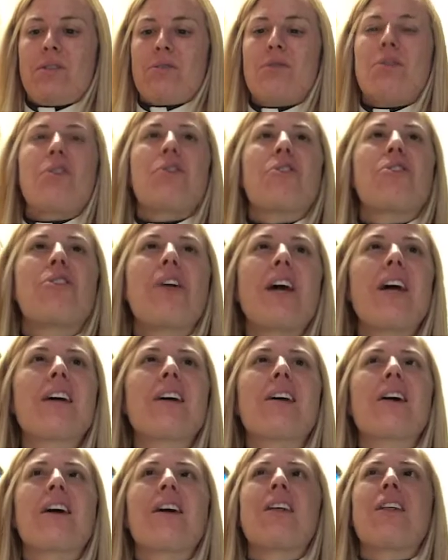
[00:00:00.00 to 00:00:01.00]
The
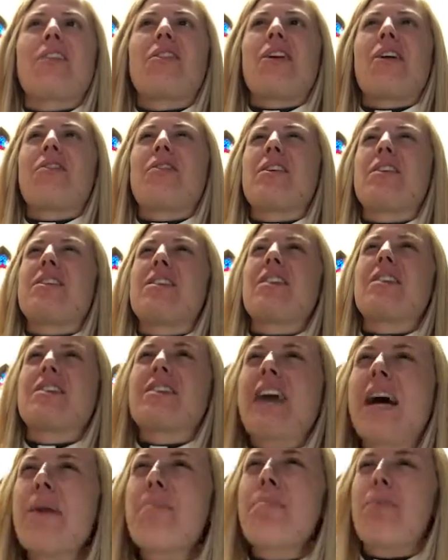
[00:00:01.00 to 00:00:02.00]
thing that the
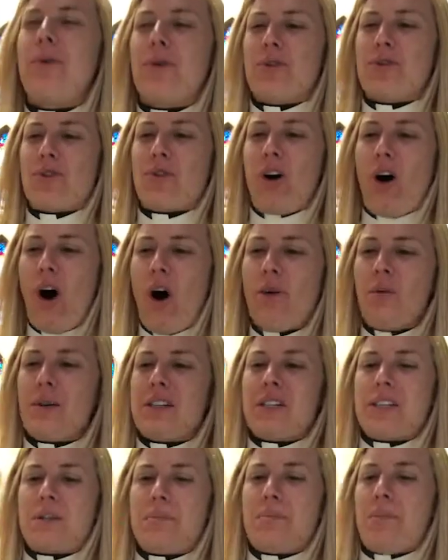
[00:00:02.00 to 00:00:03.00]
disciples are
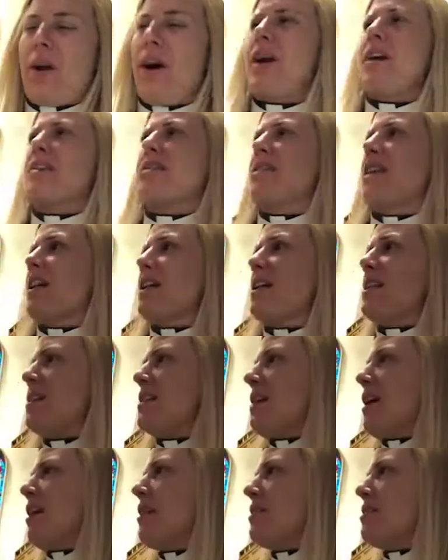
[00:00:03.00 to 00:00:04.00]
always surprised that he
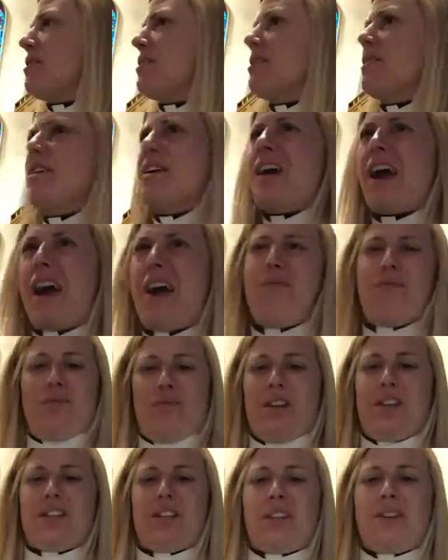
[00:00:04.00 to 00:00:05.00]
does
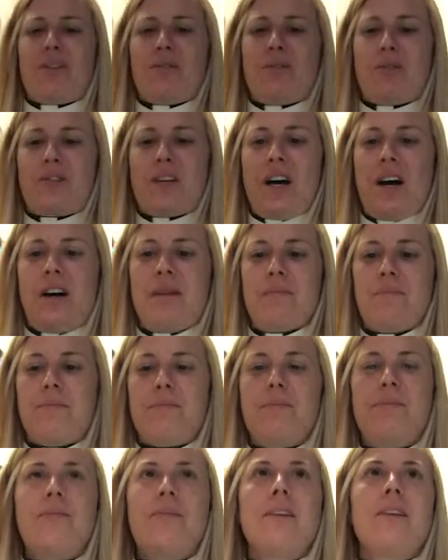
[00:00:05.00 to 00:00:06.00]
every single time.
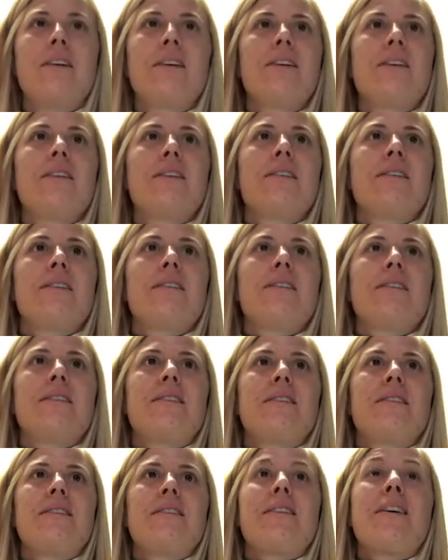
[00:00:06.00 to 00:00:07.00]

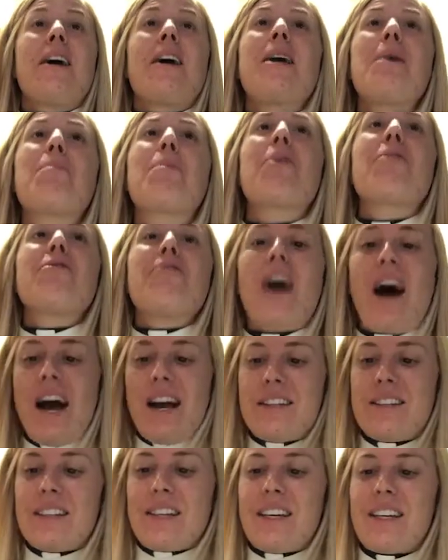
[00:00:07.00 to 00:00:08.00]
He
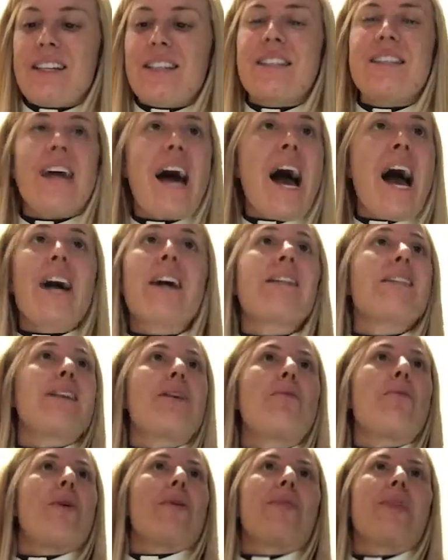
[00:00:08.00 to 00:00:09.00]
provides exactly
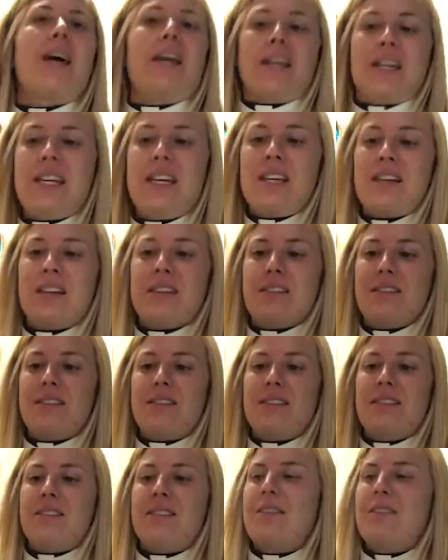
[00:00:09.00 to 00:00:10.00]
what they need
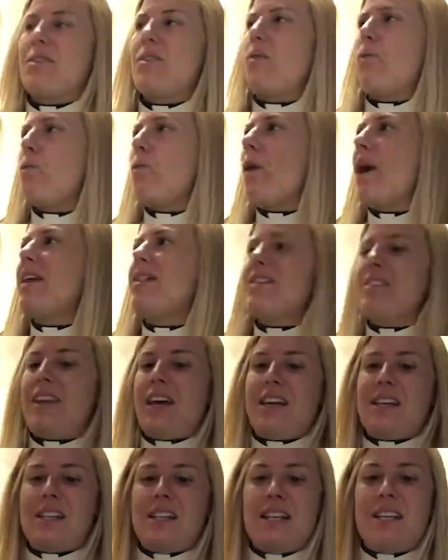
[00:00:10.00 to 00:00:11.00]
when
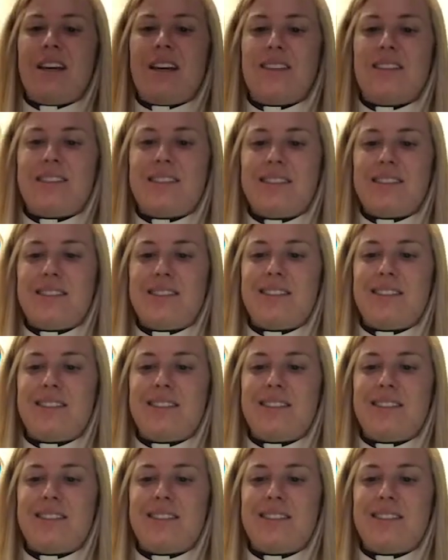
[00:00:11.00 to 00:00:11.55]
they need it.